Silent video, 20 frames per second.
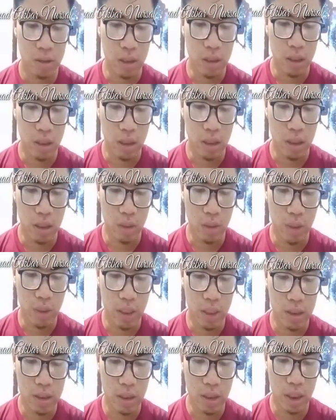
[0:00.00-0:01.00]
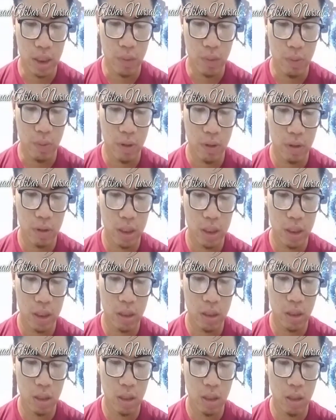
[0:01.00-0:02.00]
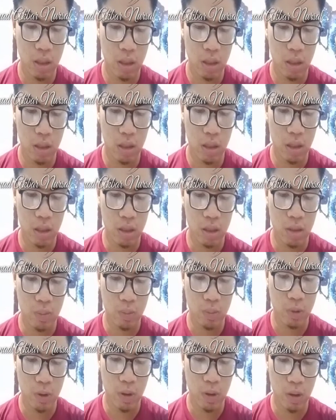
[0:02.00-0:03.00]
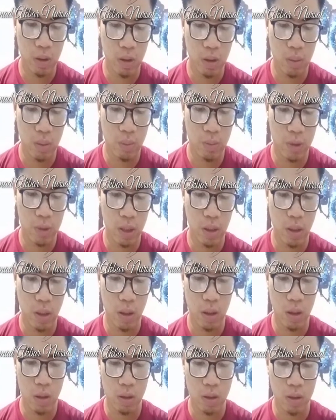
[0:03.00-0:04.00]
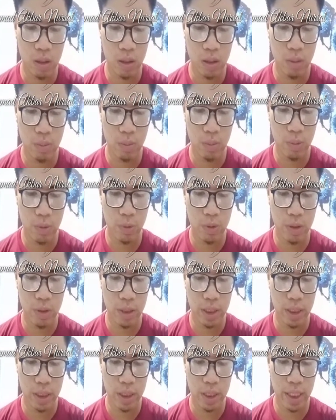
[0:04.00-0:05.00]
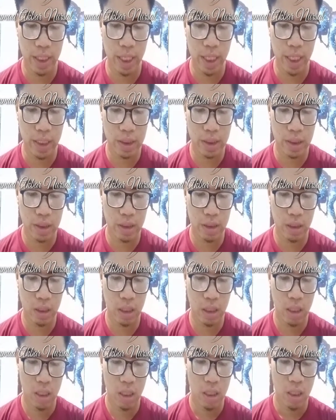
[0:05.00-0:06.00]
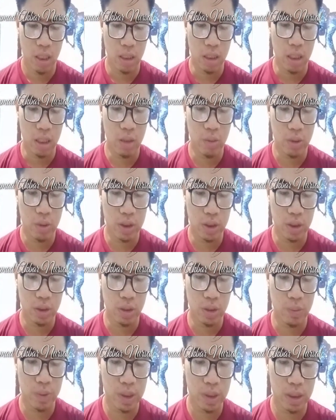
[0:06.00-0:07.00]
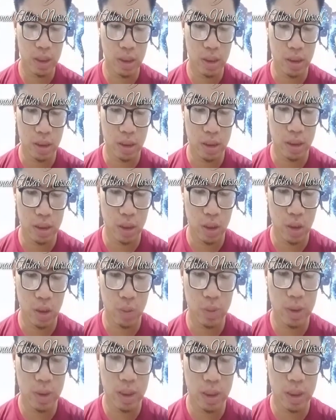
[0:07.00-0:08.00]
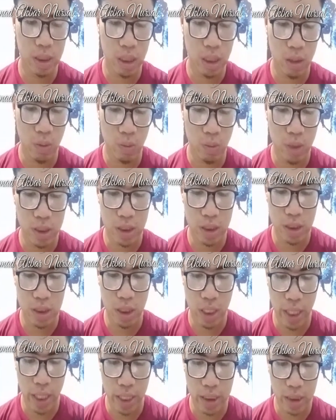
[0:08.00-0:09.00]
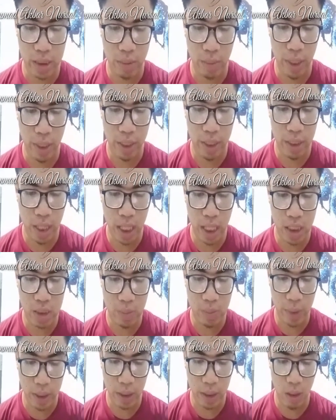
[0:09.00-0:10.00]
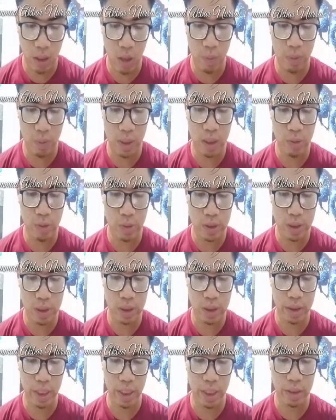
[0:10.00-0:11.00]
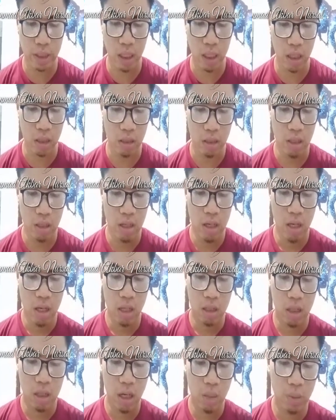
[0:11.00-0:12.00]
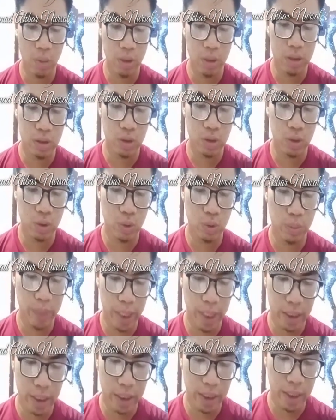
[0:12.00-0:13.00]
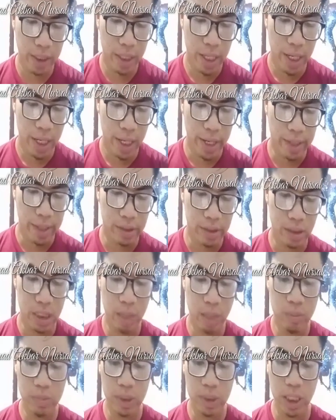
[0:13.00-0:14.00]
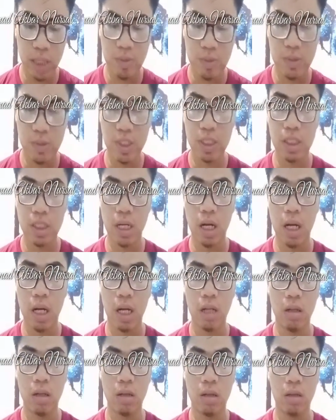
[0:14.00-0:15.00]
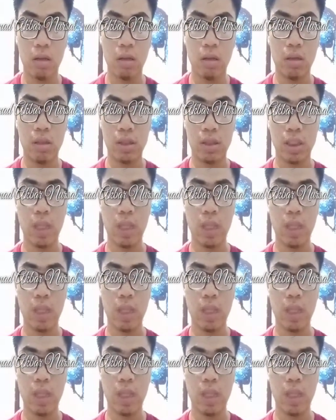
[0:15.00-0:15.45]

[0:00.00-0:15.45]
where is a typology or implicational language universal, which examine aspects of language that are common to many and sometimes all